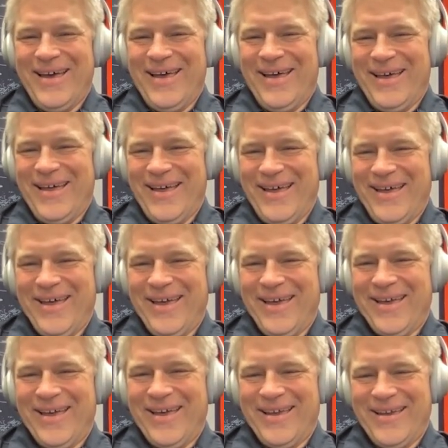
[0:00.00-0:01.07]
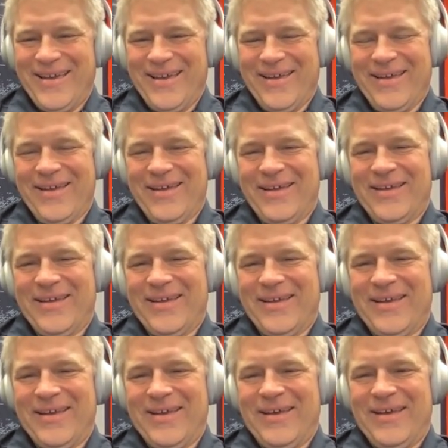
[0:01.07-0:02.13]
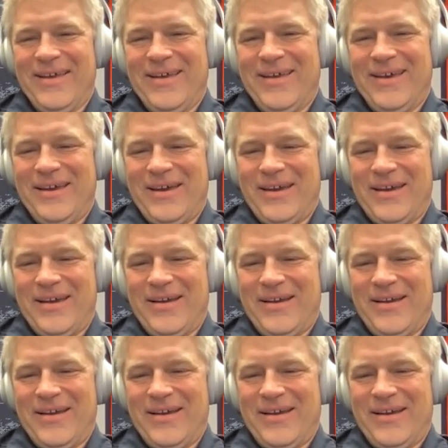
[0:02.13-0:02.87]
This person isn't speaking.